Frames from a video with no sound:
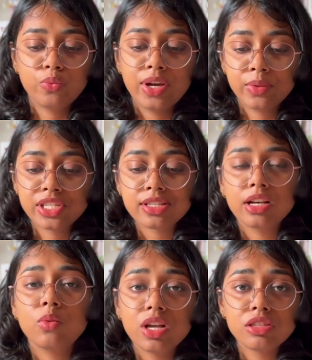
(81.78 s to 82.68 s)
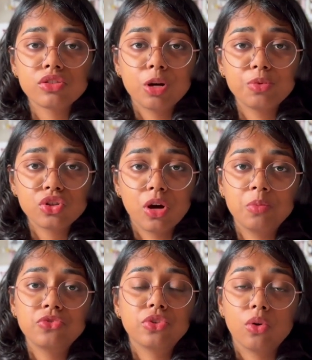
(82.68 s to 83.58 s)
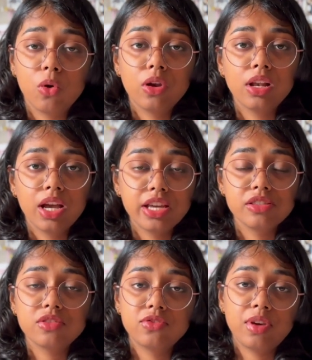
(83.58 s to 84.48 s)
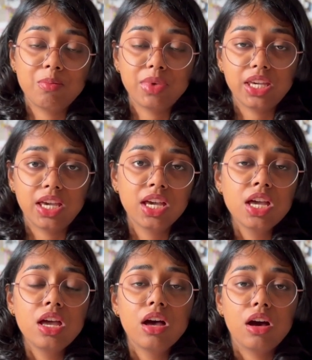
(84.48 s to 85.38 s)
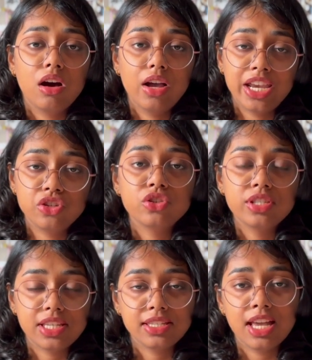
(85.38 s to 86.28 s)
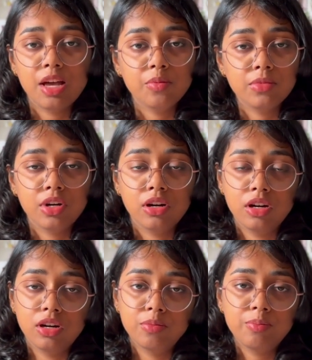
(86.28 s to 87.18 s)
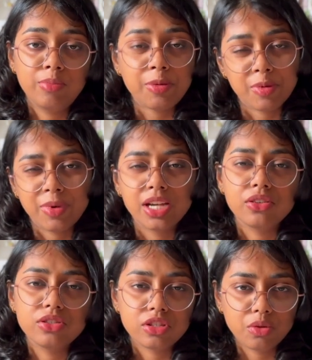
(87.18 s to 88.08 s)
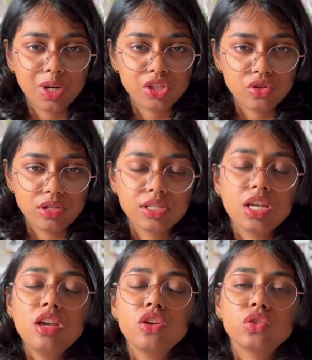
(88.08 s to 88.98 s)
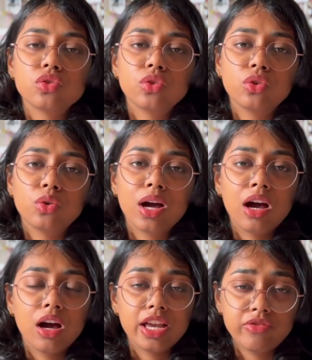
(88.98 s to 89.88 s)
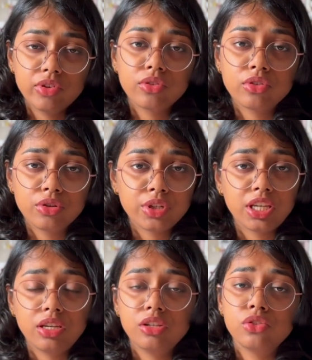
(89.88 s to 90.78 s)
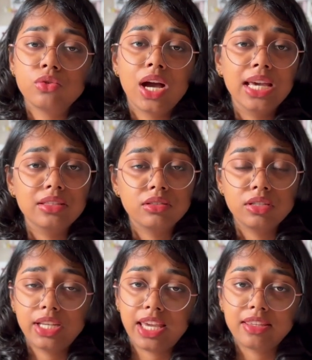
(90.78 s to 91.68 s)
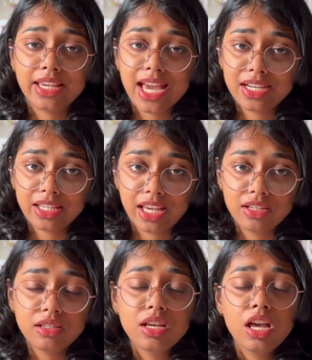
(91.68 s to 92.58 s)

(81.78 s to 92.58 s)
which is like a one-stop shop for all kinds of MBA entrance exam paper patterns and questions. So if you're looking to either take the CAT again,